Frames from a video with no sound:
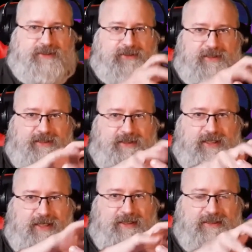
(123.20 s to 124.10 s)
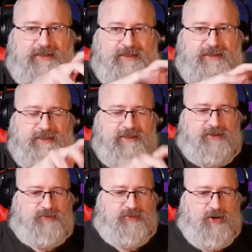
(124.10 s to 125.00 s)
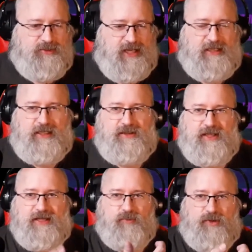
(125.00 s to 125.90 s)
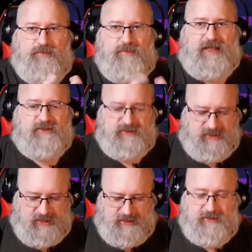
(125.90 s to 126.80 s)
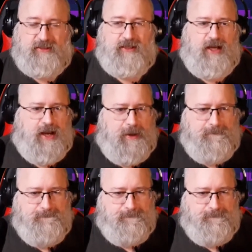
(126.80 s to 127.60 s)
a little rotatey thing with buttons on it. A